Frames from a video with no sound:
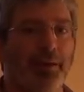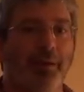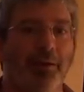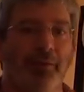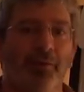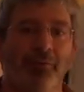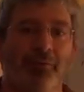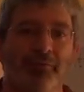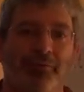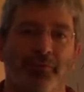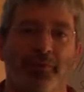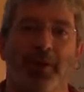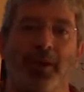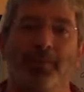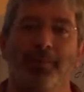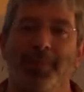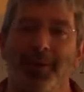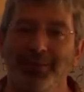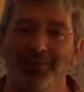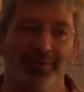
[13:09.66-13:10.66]
of
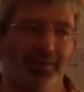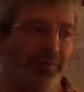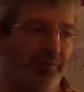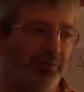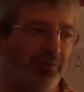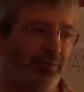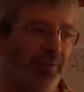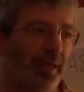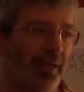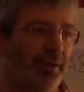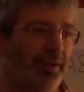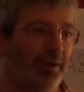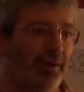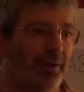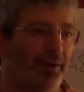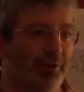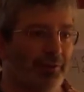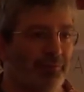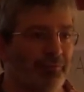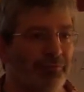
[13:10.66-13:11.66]
abundance data
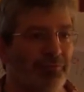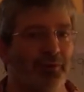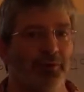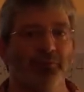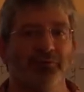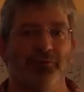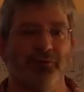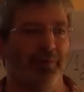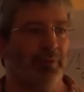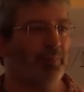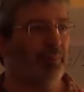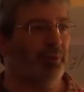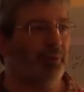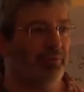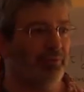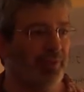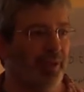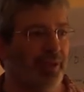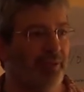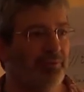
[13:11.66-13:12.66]
are falsely
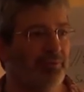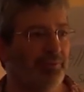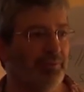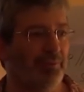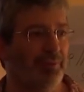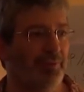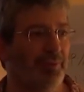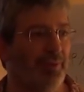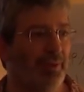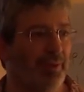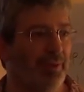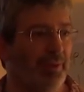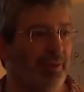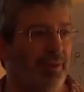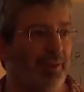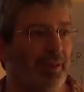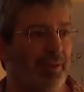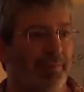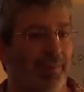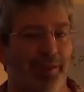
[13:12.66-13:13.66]
precise,
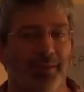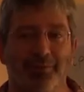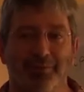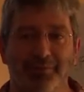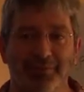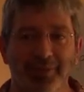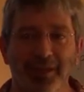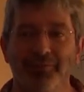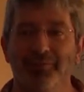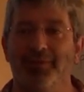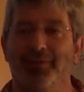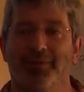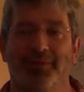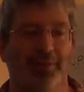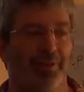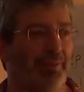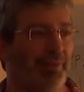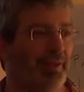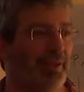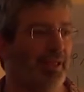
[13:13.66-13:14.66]
and that is
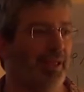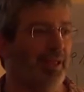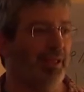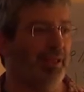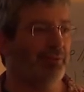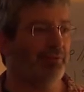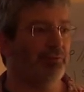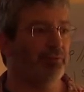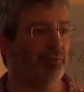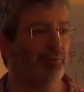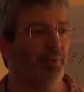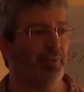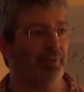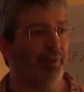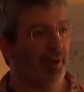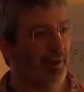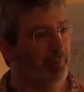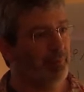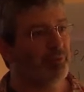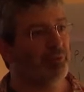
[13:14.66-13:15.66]
definitely the case
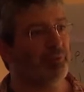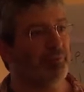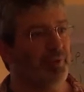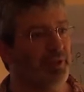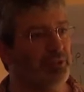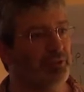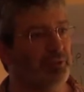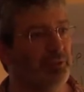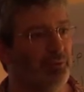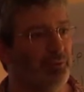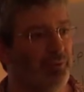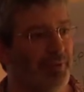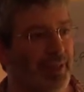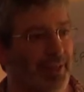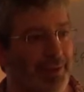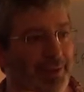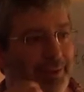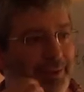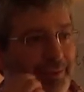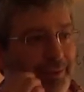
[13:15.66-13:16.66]
with observational
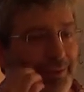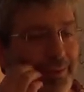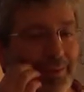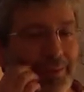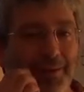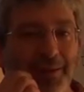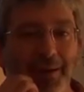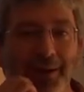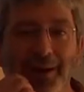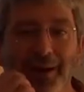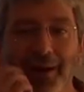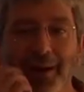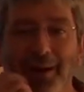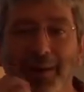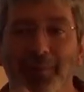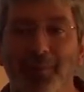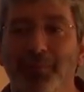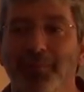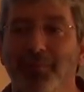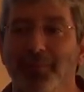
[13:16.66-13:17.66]
data.
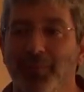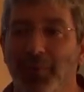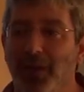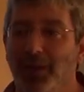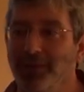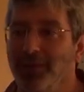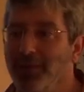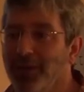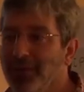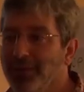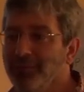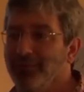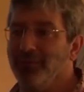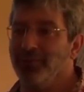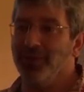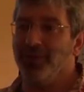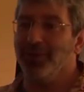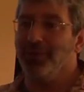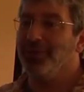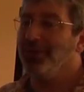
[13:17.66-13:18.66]
Um, a lot of
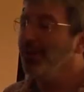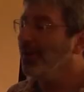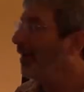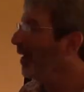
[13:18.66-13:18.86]
the